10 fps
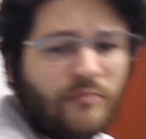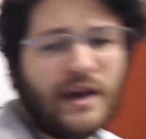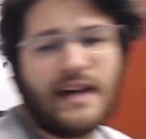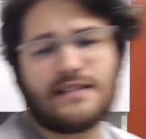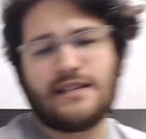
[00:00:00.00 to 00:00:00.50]

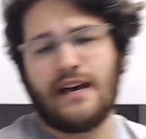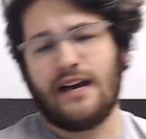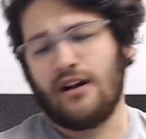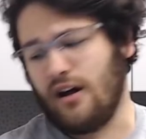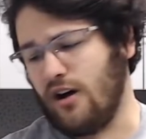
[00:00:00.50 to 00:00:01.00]
Past
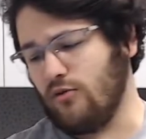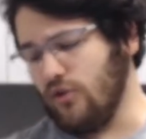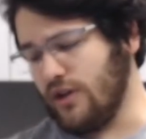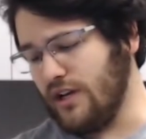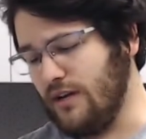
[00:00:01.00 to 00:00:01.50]
that, uh, we're
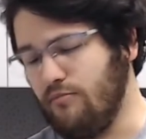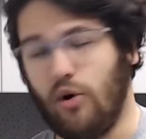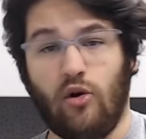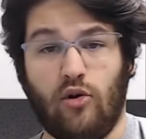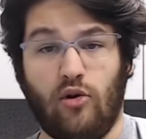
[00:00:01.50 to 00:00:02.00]
looking at
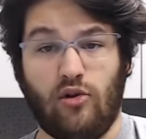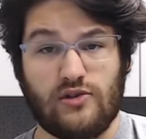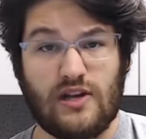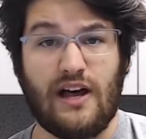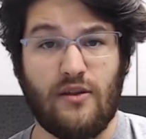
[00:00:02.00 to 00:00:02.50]
bolt
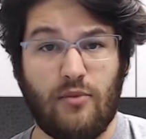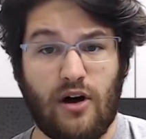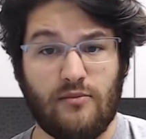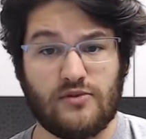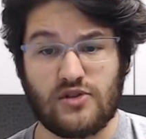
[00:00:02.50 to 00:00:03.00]
holes on the
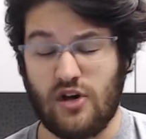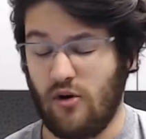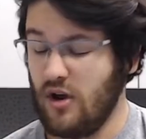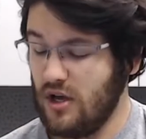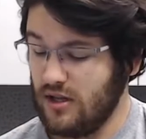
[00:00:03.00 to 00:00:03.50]
pump.
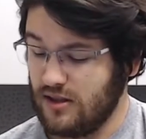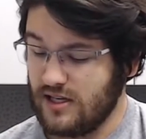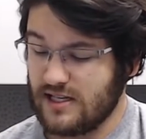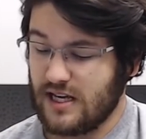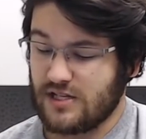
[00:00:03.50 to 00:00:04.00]
So
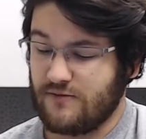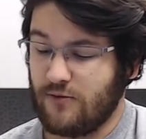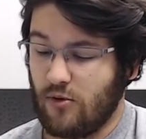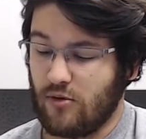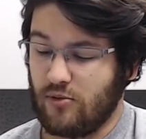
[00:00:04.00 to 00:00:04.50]
this has
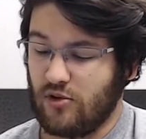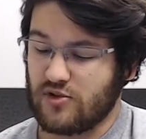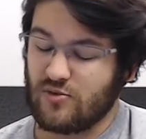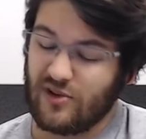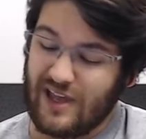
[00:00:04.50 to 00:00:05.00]
four
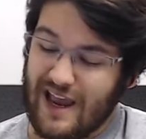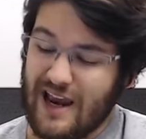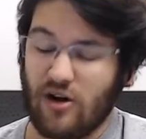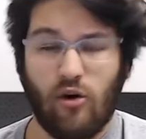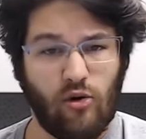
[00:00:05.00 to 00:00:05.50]
bolts, really
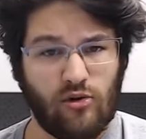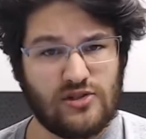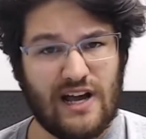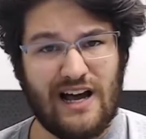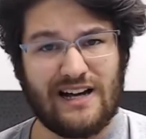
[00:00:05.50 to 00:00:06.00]
eight
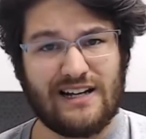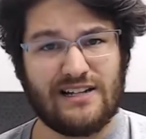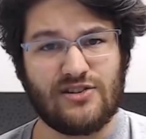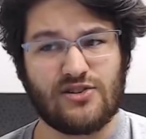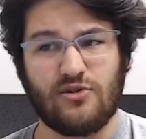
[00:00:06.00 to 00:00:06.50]
holes on
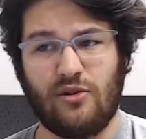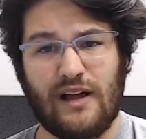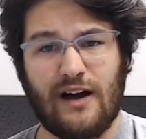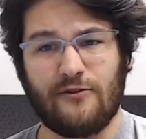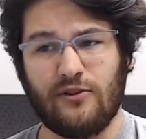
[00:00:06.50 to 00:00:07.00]
it, just to
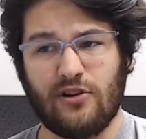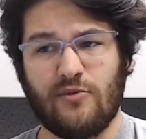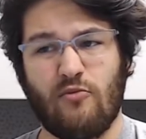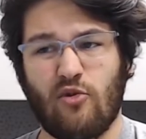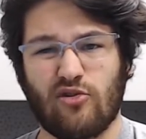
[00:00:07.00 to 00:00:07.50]
allow for a
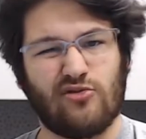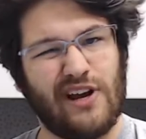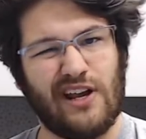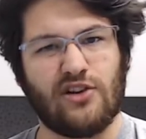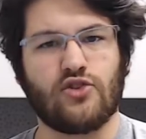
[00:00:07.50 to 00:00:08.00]
little bit more
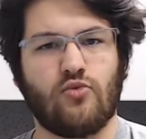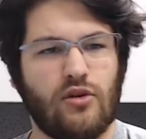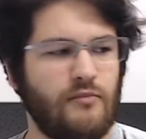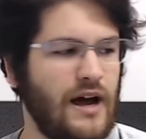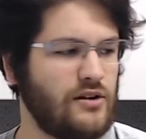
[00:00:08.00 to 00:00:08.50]
range
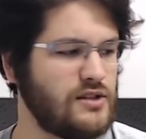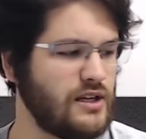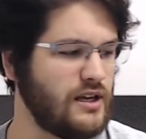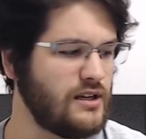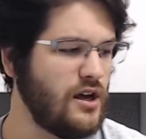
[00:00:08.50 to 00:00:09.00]
when
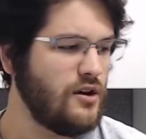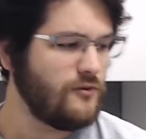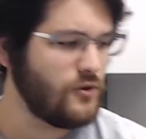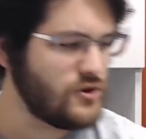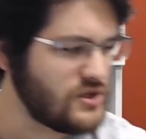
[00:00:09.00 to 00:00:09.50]
mounting it.
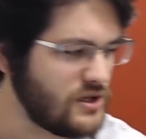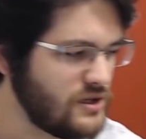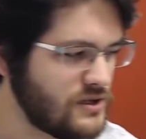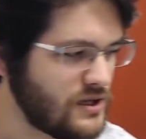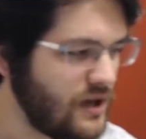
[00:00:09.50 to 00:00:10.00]

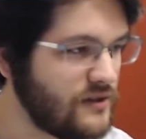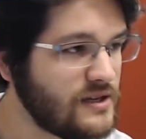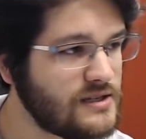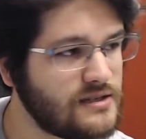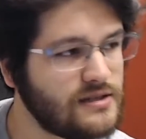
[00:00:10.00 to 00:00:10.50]
Versus uh,
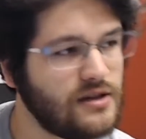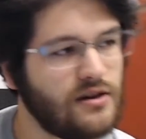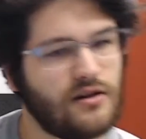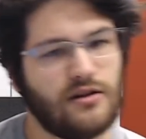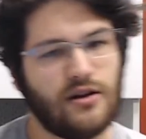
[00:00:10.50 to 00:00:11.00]
this
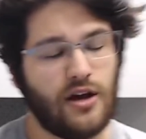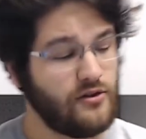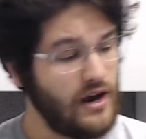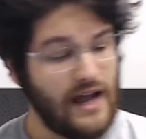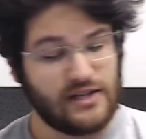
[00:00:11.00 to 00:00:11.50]
here,
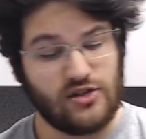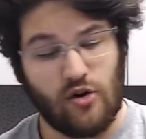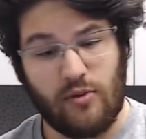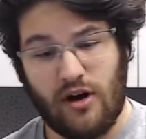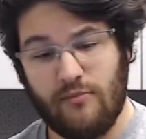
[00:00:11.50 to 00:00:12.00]
another
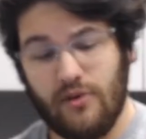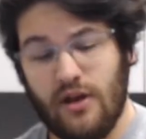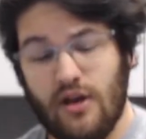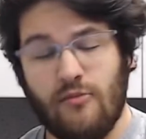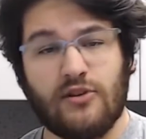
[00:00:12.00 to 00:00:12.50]
axial pump,
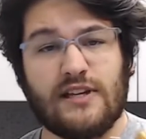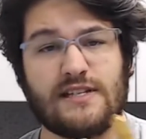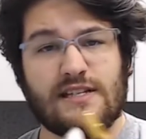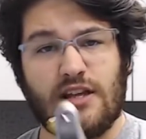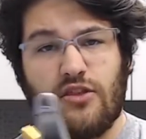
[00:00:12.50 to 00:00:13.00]
but
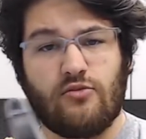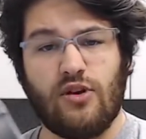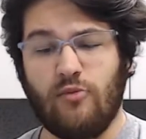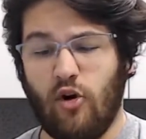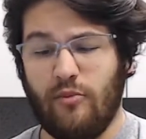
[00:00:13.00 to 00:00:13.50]
this is a
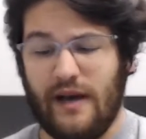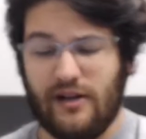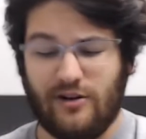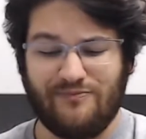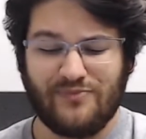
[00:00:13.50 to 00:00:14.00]
three bolt
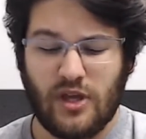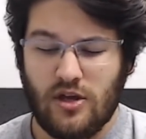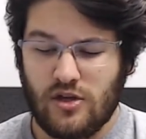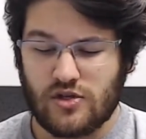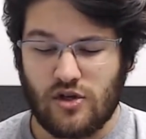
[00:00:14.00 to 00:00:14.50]
pattern.
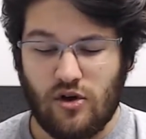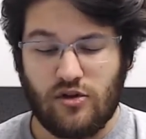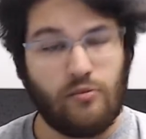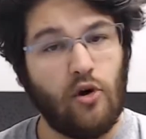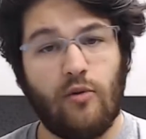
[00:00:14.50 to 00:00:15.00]
So
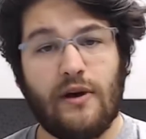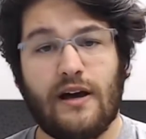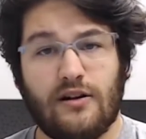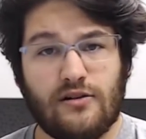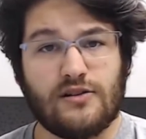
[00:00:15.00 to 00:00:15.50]
the bolt
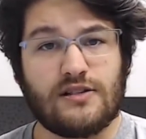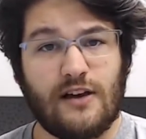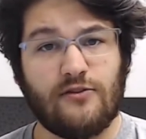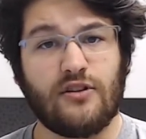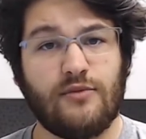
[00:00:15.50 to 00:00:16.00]
pattern is
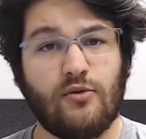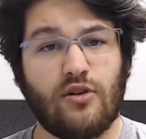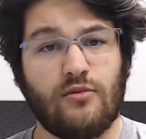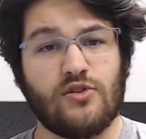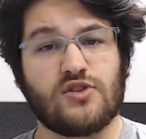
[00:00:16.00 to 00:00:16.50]
definitely going to be
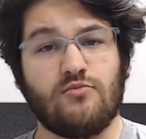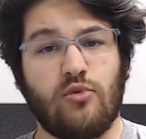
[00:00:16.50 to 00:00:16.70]
one of the most